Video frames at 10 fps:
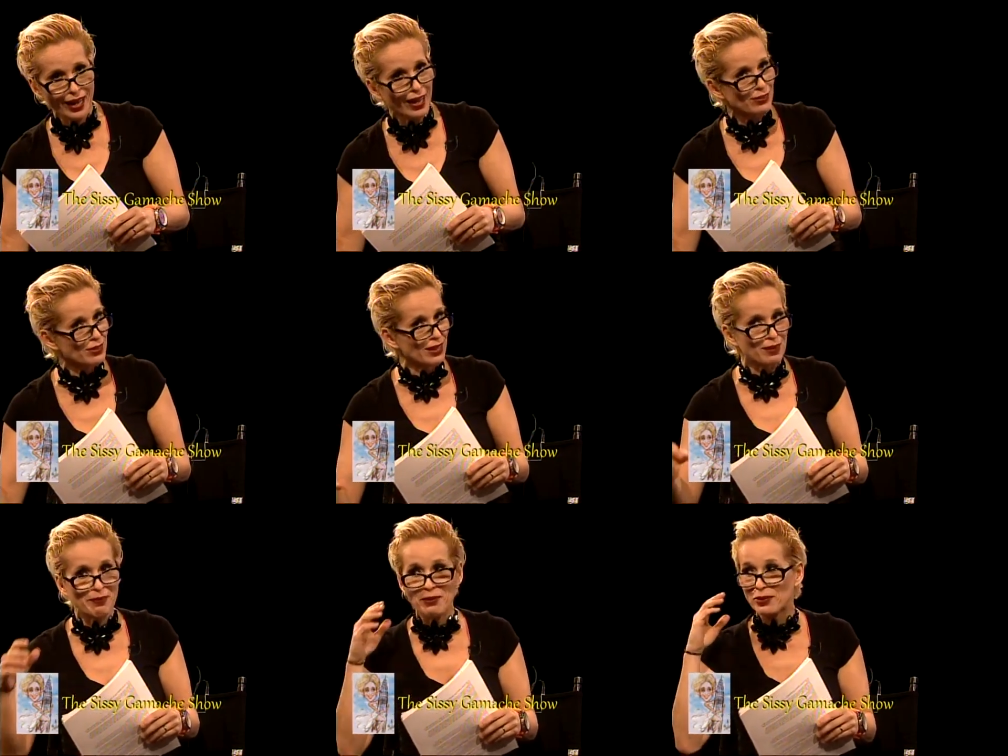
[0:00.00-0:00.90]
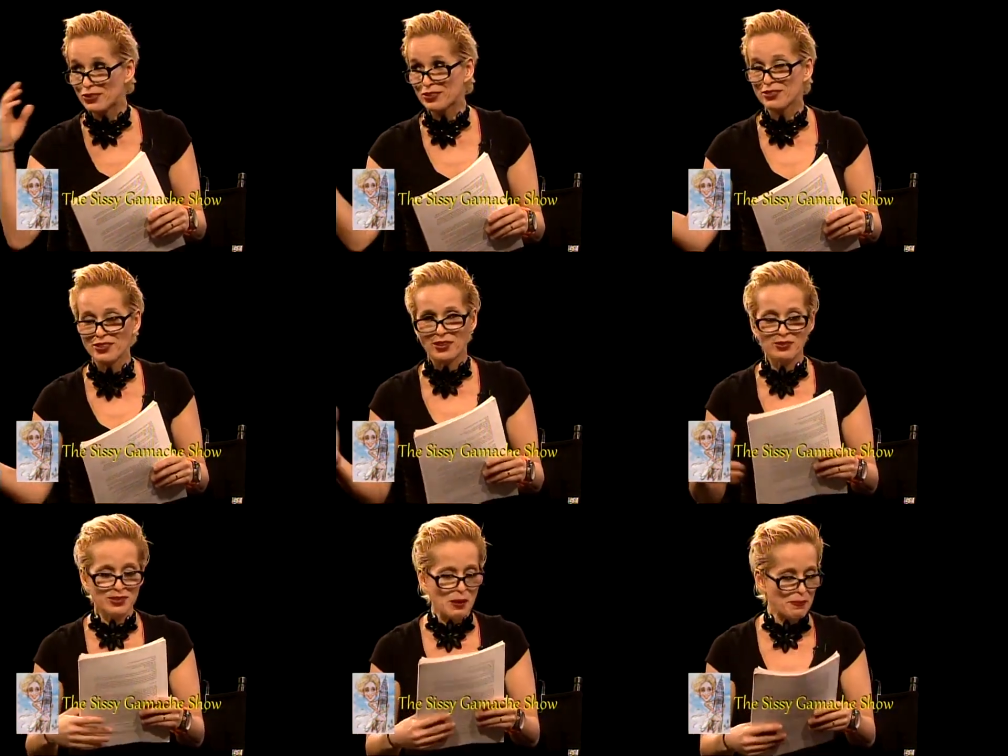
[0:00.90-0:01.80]
I had to tell him, man, we're just you
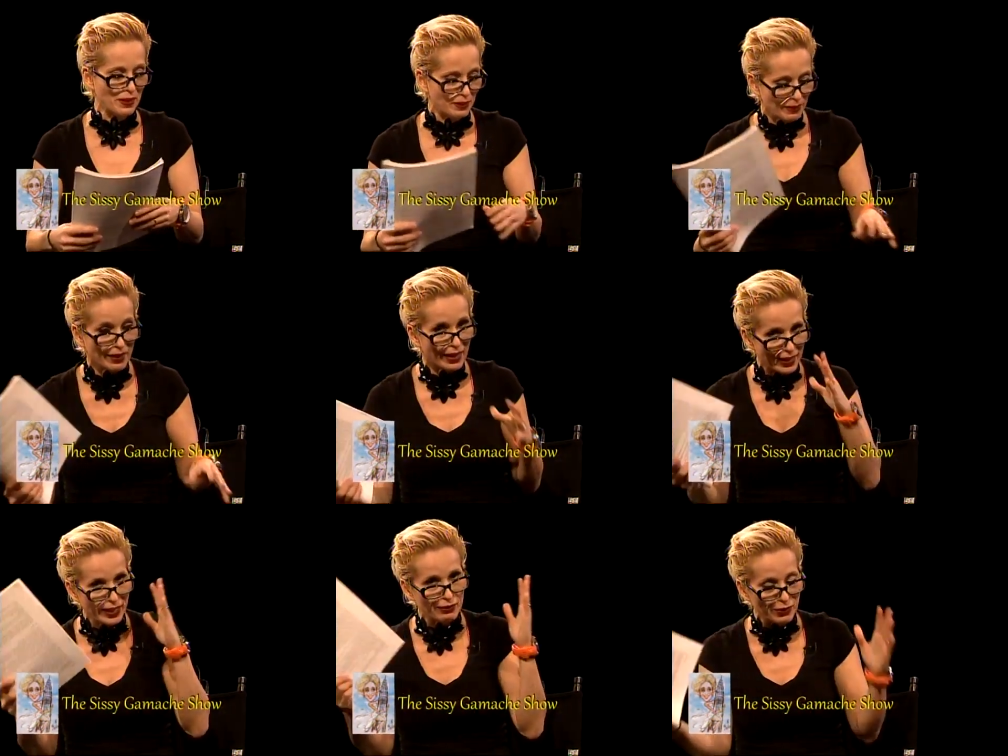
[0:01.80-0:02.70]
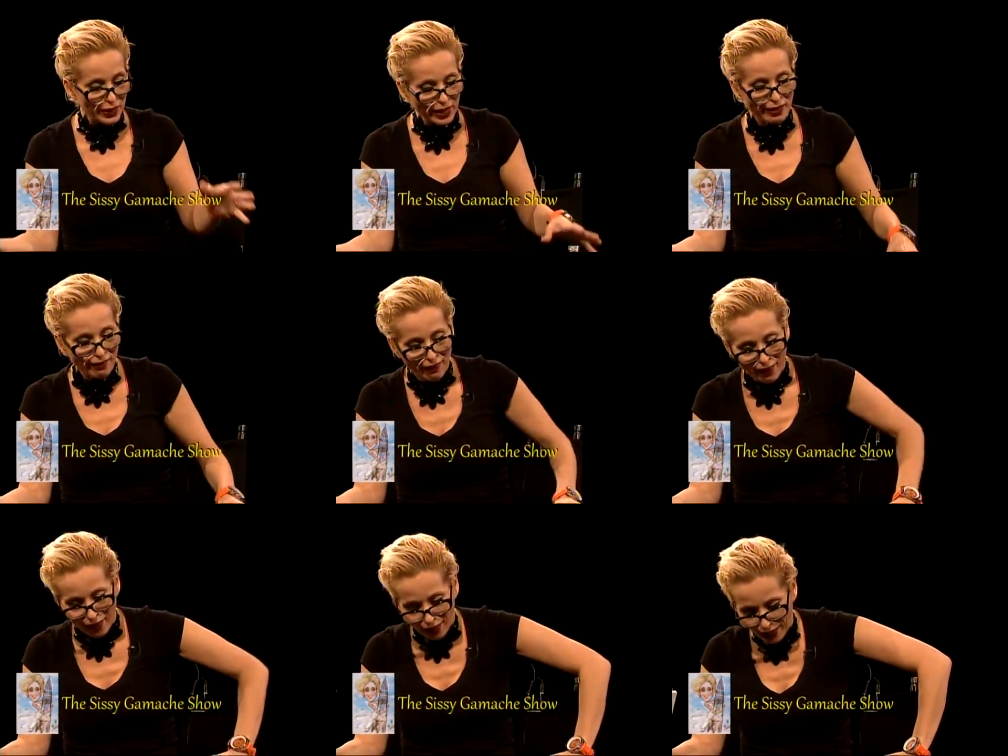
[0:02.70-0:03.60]
know taping a, an interview here.
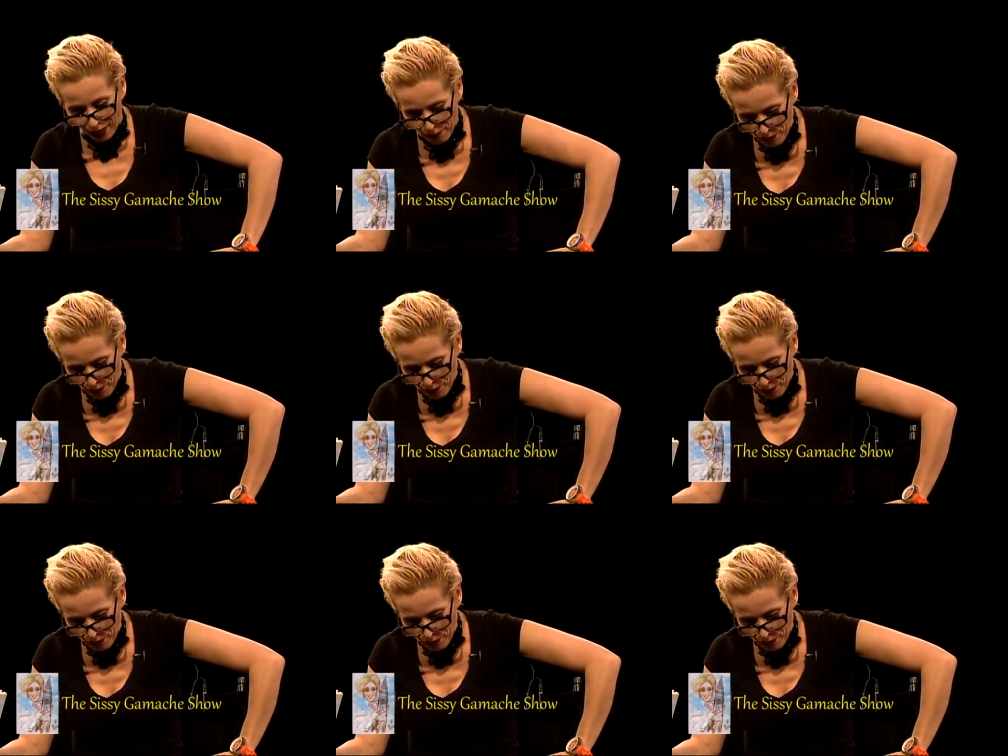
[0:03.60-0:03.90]
Um,